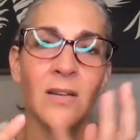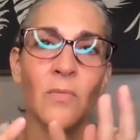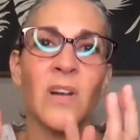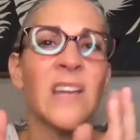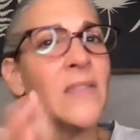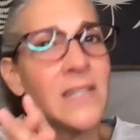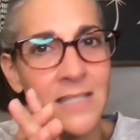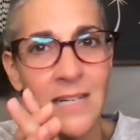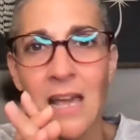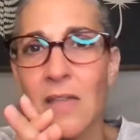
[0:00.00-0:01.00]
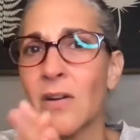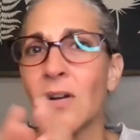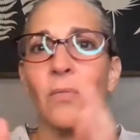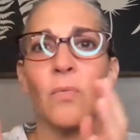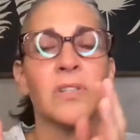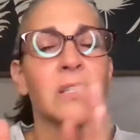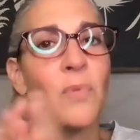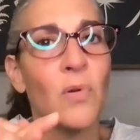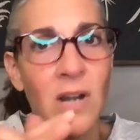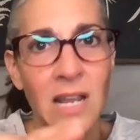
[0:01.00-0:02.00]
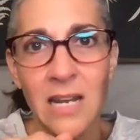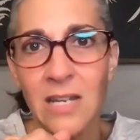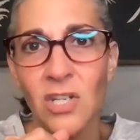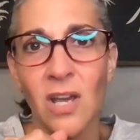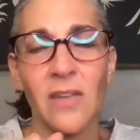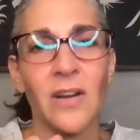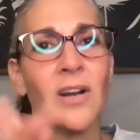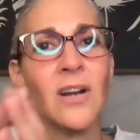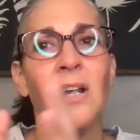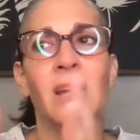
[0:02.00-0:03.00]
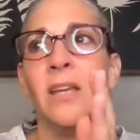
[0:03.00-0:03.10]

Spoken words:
We're in this together. We're supporting each other.